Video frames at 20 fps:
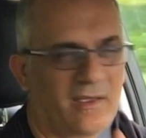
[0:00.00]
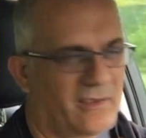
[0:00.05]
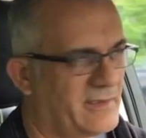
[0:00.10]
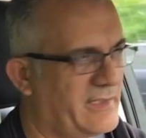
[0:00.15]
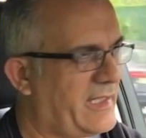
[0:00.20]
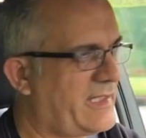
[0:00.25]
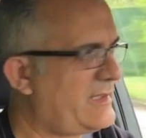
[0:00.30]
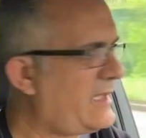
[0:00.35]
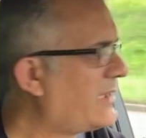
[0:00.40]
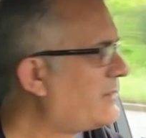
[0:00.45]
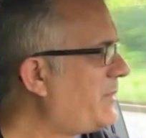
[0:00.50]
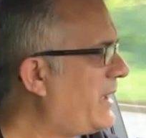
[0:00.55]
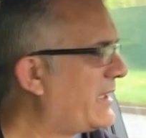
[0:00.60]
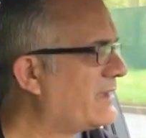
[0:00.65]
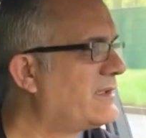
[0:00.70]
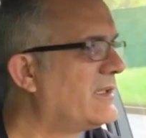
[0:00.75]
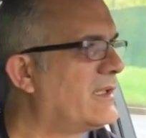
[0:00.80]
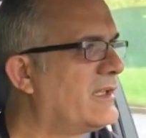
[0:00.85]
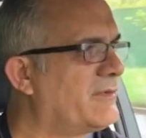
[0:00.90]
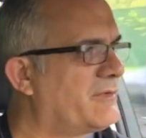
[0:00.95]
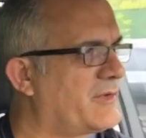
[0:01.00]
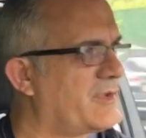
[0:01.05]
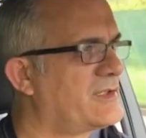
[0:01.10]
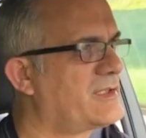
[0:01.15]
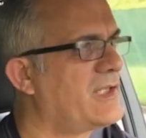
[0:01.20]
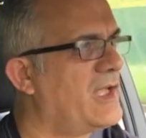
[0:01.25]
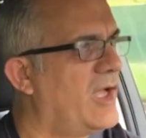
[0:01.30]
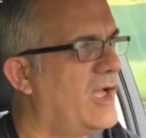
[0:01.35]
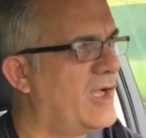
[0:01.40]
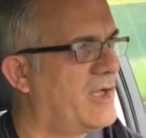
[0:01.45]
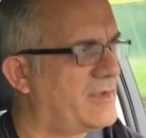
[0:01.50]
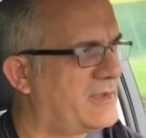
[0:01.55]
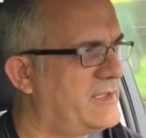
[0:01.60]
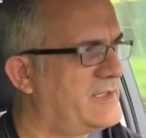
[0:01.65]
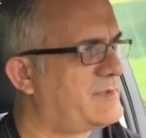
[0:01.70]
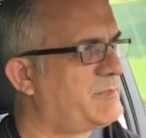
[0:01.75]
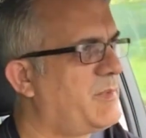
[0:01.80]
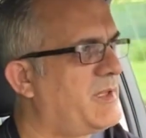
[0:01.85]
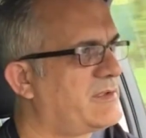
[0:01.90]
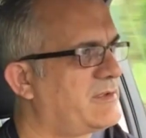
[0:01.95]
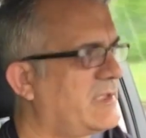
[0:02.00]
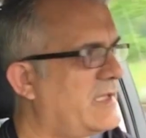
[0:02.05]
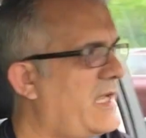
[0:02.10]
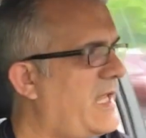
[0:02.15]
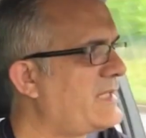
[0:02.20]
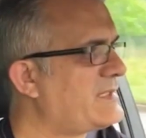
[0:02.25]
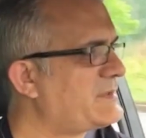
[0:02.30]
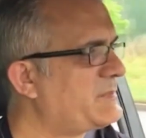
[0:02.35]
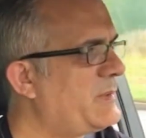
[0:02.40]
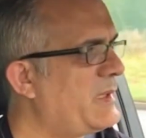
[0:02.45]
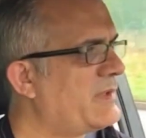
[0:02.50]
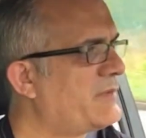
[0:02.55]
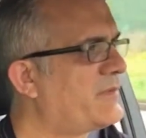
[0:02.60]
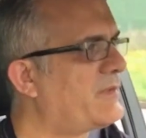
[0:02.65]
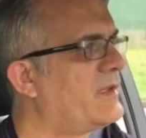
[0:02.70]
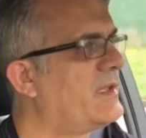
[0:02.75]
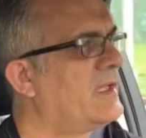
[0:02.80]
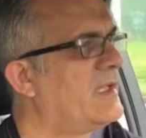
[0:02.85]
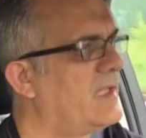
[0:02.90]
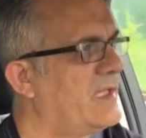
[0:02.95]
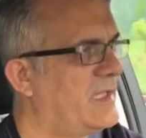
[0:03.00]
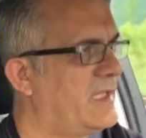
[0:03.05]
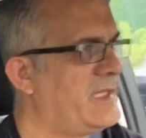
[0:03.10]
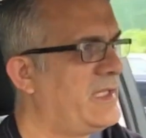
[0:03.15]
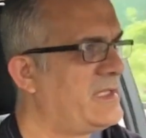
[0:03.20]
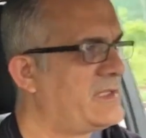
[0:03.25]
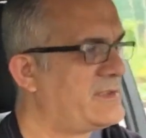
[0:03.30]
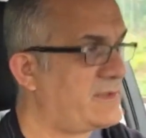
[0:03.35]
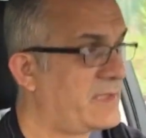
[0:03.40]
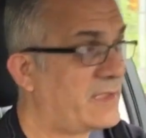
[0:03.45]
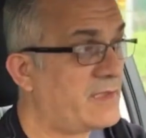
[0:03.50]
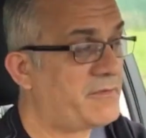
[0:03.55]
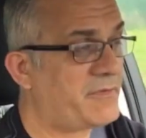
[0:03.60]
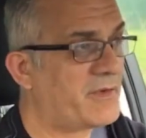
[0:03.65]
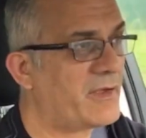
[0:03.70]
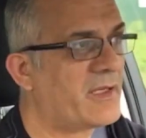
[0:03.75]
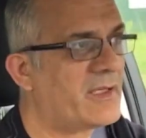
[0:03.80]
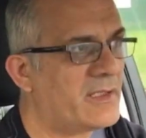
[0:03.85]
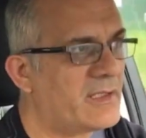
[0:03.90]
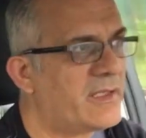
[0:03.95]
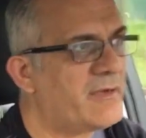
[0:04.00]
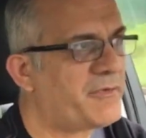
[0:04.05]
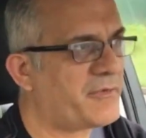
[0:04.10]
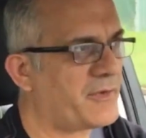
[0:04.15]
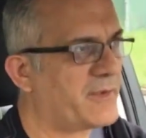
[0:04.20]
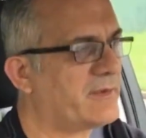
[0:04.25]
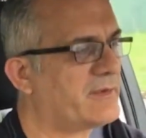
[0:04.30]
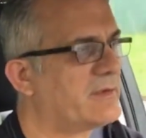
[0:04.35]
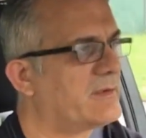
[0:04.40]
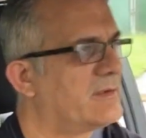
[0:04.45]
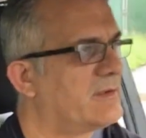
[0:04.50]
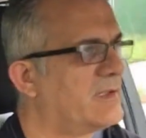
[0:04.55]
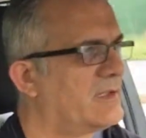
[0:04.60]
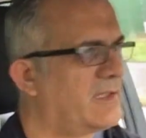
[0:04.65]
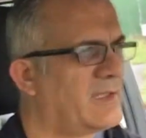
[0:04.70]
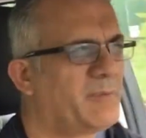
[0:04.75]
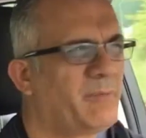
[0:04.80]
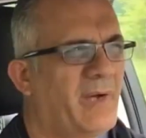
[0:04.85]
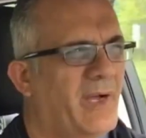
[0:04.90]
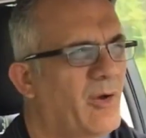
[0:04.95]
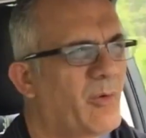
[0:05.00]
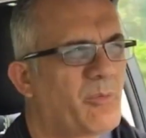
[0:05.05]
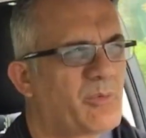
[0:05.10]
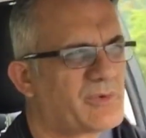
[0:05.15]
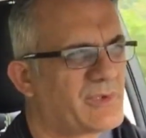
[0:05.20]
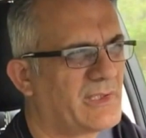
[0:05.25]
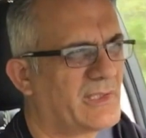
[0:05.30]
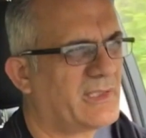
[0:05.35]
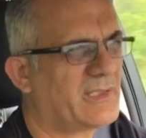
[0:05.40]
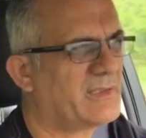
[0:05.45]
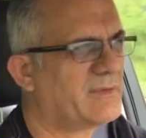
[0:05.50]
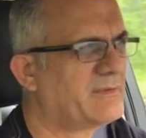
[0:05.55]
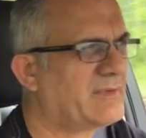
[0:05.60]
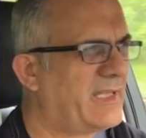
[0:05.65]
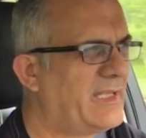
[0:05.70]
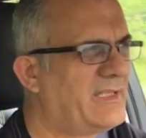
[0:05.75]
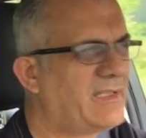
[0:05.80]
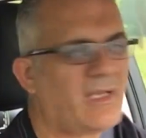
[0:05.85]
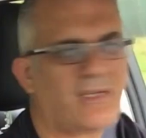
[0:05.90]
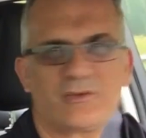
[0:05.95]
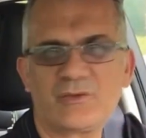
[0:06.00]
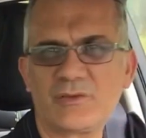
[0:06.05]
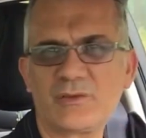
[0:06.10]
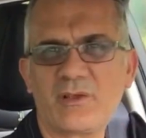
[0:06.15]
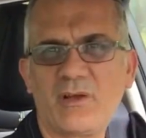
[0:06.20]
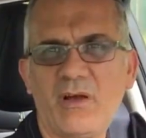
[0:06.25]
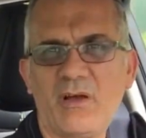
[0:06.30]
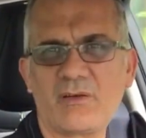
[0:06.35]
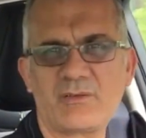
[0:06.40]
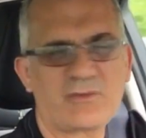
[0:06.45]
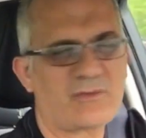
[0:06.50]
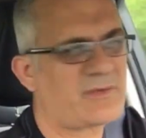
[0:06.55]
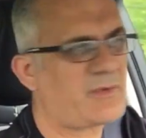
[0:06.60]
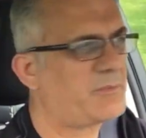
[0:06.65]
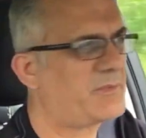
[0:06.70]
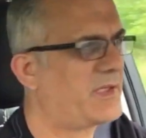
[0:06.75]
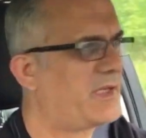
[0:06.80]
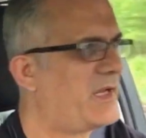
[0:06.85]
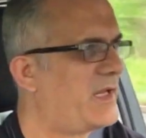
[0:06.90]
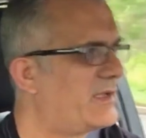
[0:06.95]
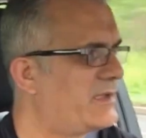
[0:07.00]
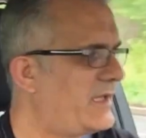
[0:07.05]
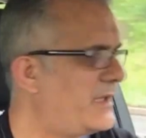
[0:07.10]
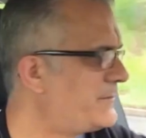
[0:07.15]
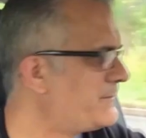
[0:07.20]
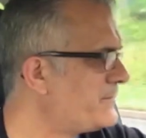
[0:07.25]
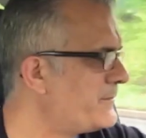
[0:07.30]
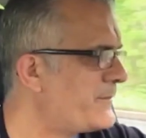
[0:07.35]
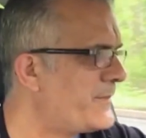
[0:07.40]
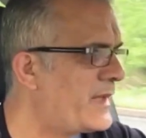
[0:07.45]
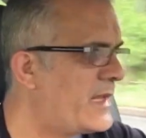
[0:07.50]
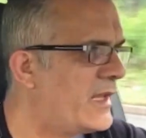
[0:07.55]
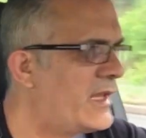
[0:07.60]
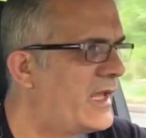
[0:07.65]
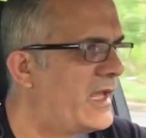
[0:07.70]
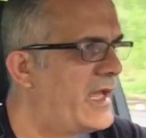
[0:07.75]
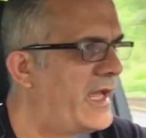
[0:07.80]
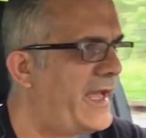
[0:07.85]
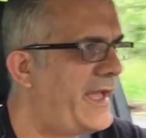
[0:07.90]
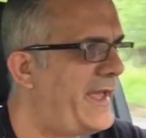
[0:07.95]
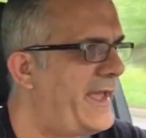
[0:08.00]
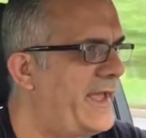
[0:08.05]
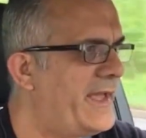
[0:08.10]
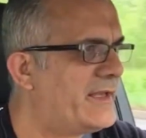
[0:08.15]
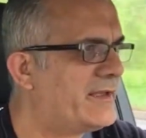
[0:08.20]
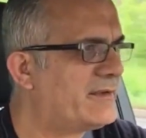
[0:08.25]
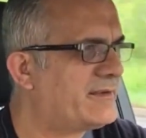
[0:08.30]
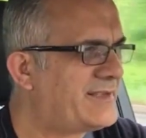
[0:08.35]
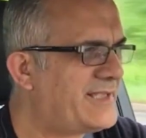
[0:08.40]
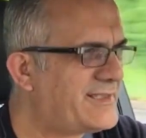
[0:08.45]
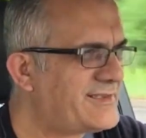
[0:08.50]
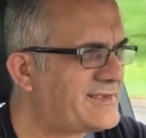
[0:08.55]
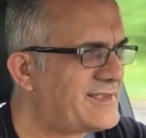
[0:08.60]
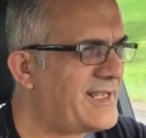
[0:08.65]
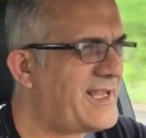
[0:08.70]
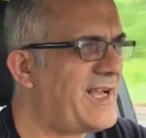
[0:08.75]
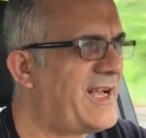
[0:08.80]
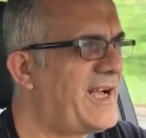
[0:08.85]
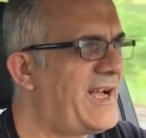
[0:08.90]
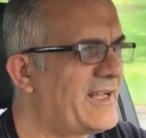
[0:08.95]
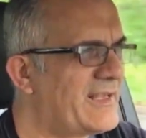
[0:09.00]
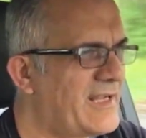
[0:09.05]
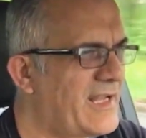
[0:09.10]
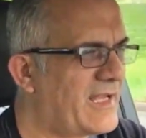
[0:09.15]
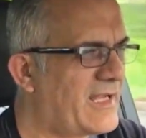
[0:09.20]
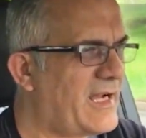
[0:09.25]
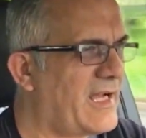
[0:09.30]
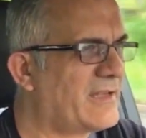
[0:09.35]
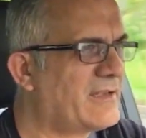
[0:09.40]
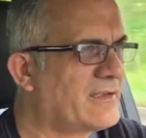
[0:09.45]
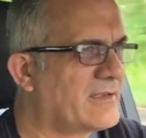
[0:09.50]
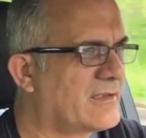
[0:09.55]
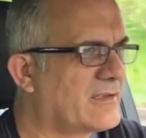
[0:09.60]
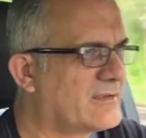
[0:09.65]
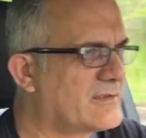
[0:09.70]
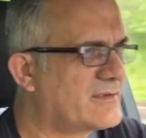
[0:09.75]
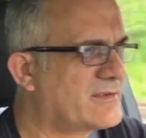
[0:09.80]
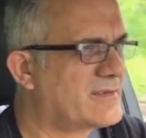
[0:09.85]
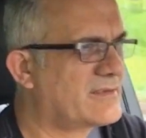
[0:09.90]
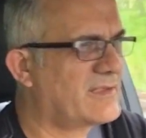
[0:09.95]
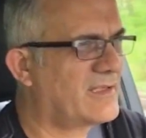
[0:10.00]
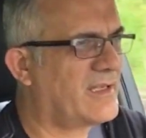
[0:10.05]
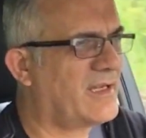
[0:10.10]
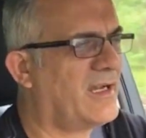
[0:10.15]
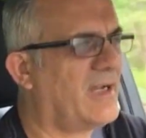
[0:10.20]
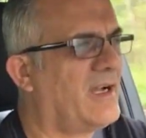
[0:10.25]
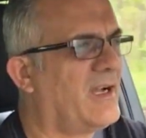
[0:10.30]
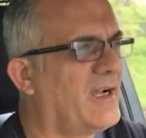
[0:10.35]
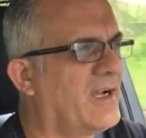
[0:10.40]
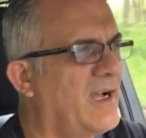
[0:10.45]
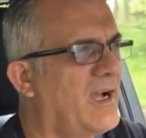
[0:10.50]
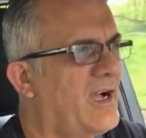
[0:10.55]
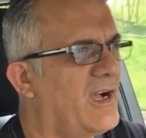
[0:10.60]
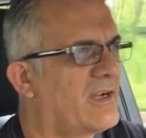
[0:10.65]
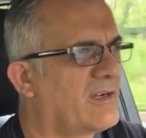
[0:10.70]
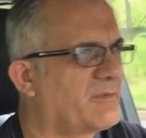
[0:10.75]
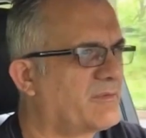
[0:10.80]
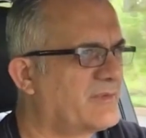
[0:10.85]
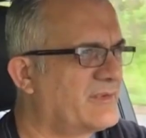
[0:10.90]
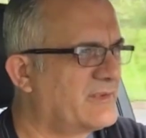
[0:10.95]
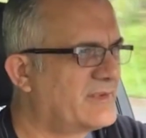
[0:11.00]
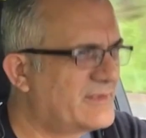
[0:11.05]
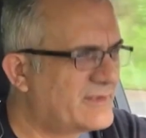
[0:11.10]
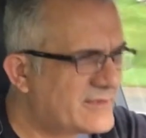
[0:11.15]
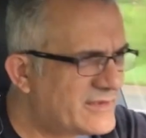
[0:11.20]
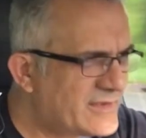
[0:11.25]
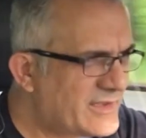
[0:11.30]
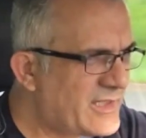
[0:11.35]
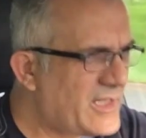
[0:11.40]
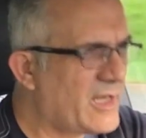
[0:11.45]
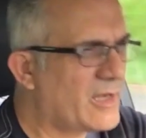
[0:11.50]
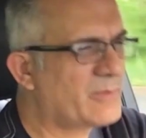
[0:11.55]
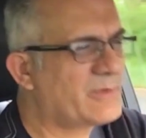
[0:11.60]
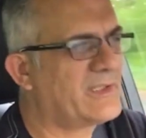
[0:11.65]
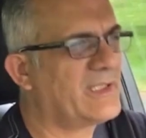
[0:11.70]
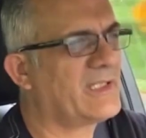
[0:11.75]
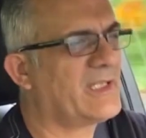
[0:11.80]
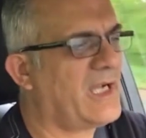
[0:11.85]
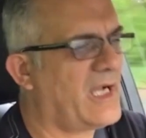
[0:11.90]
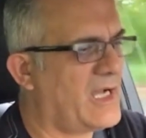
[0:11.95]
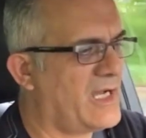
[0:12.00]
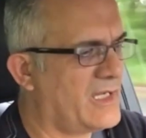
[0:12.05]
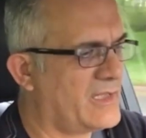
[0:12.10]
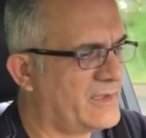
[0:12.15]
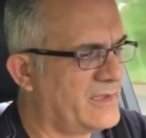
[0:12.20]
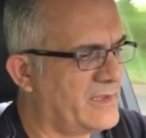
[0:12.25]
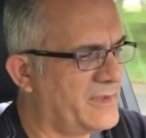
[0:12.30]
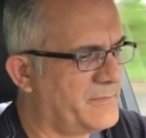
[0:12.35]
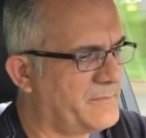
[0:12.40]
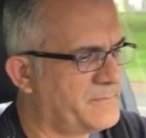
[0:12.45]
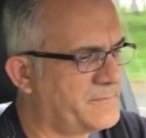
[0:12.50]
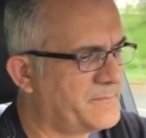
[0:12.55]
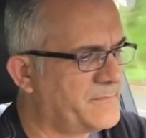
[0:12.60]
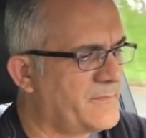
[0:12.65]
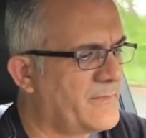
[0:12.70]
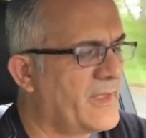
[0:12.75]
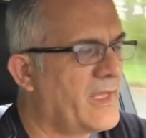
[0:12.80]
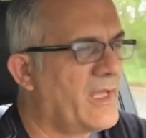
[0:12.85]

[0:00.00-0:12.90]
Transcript: Take that back. Deliveries this month and last month is significantly different. I think by almost 800 cars or something like that. And Tesla, unlike others, are counting on